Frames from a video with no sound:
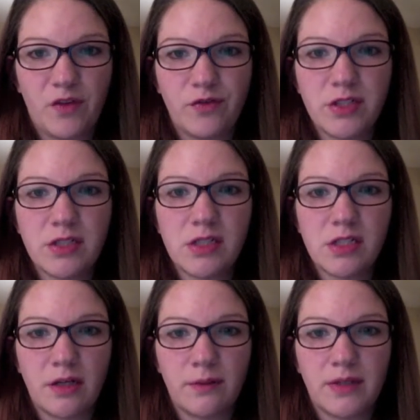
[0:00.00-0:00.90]
First, let's
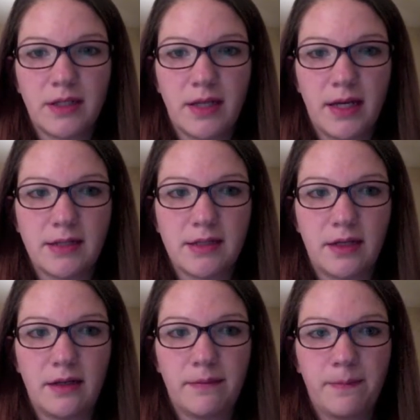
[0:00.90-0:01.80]
start with the case
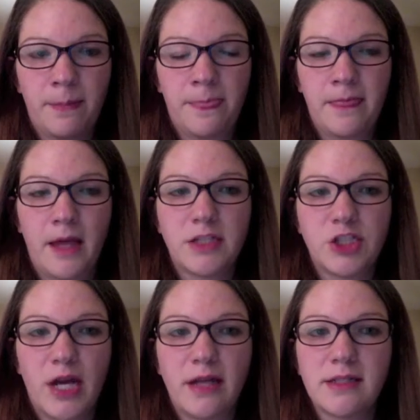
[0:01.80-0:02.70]
study. Jay